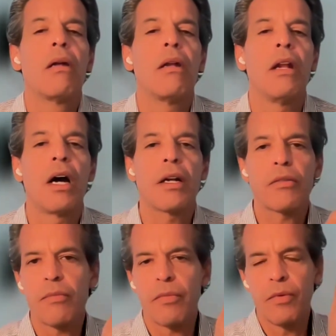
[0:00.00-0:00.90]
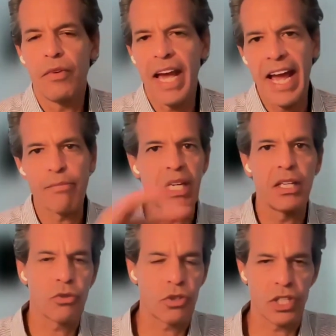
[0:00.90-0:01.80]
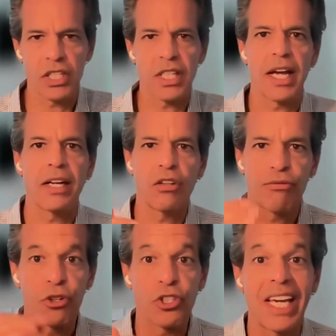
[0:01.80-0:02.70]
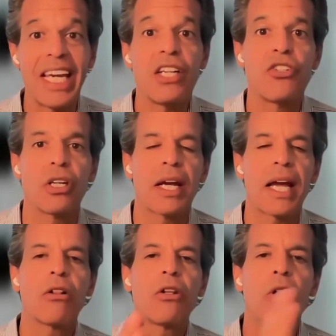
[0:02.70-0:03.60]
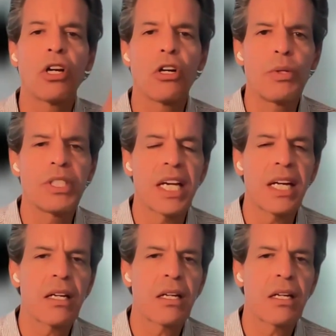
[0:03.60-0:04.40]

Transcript: Not admins or things like that. Your first agent. How long ago was that?